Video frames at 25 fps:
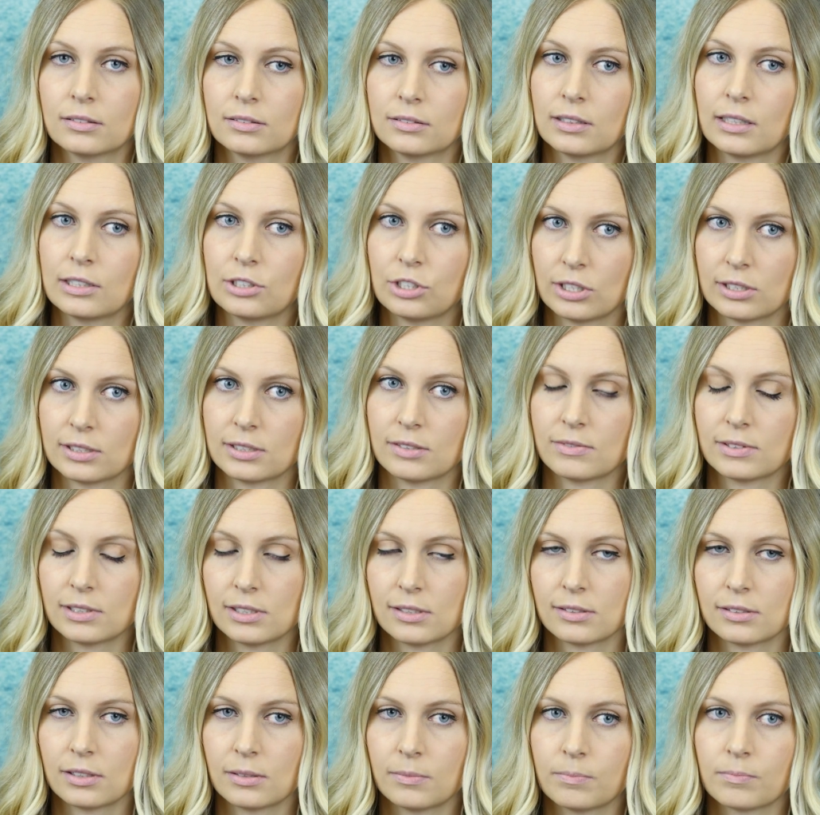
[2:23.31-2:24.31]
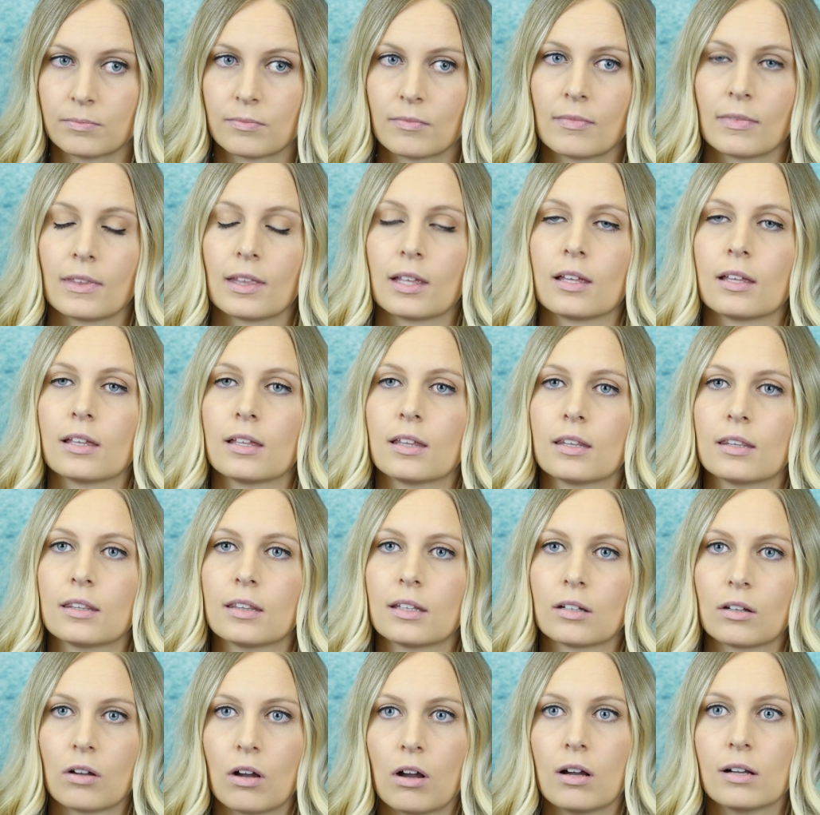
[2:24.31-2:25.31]
digestive system
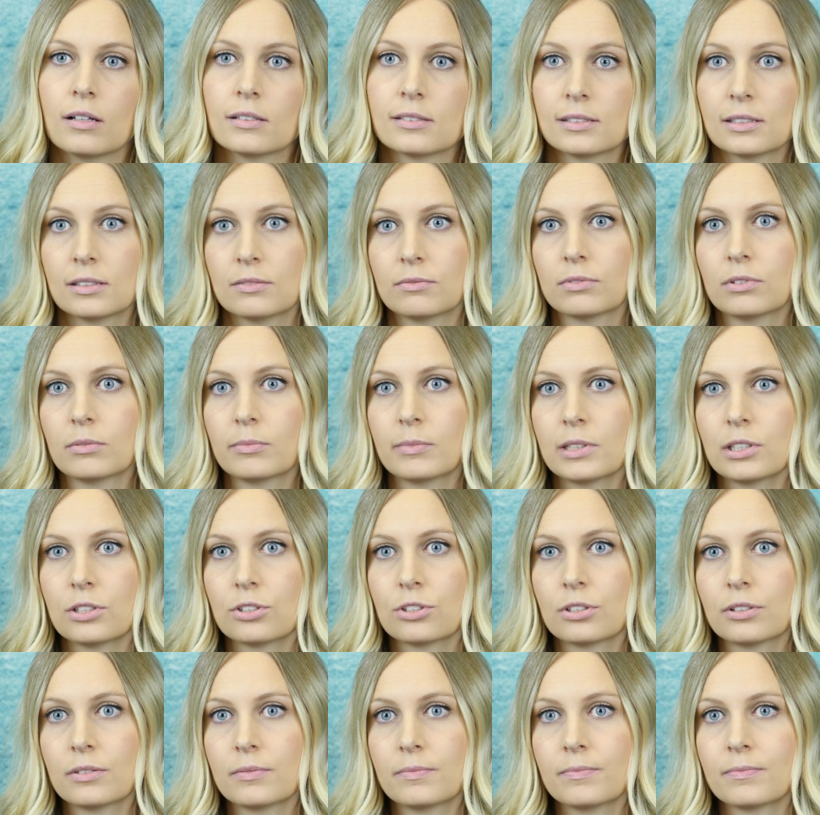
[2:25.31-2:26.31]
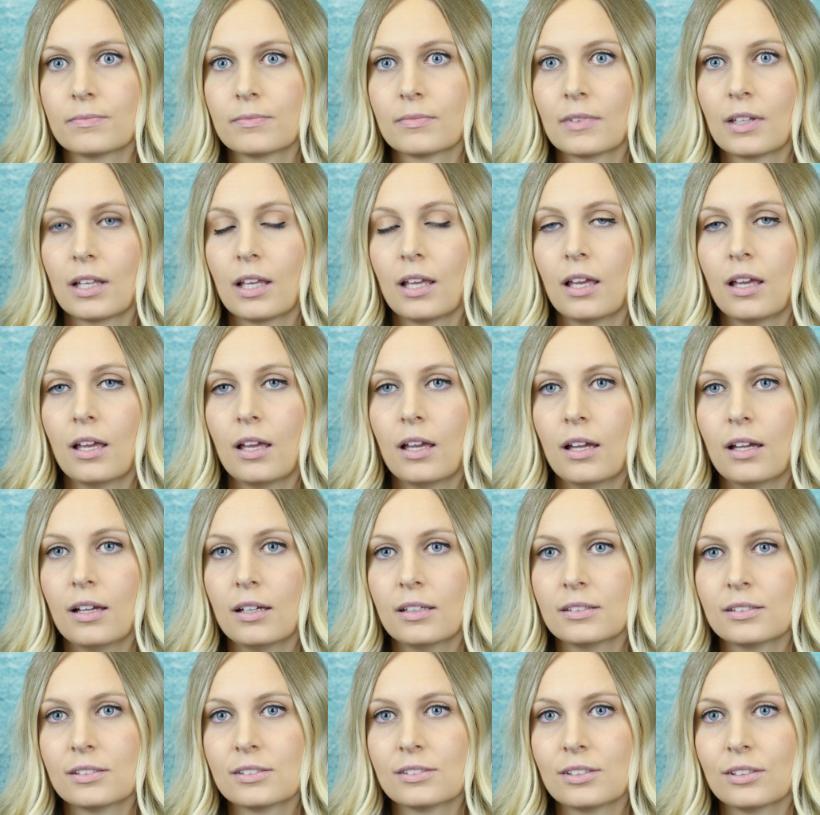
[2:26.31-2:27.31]
that cause the inflammation.
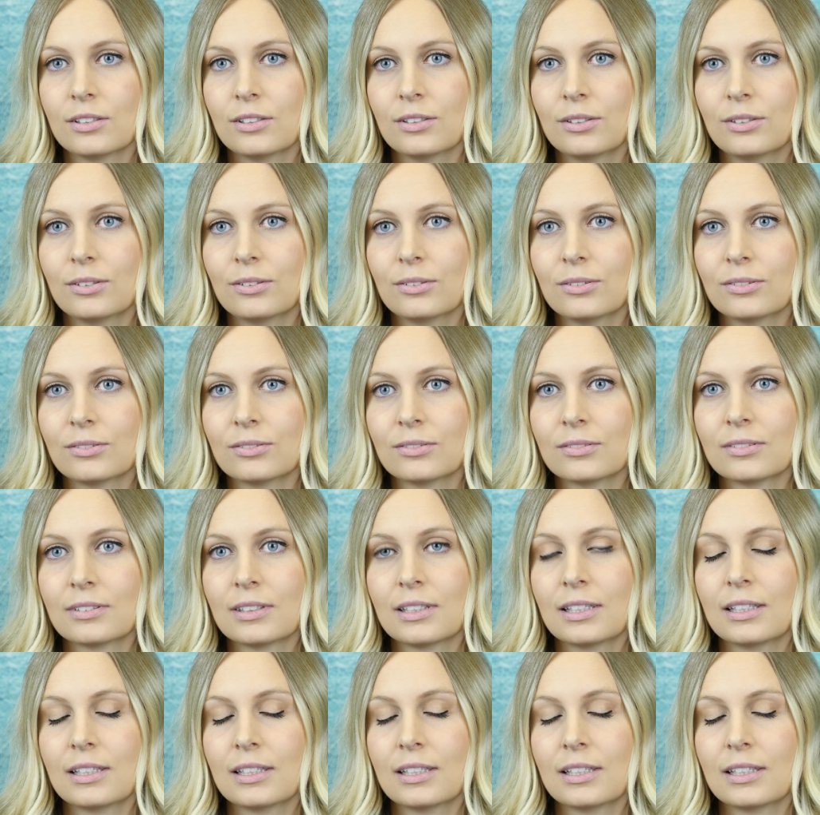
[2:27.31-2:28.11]
And so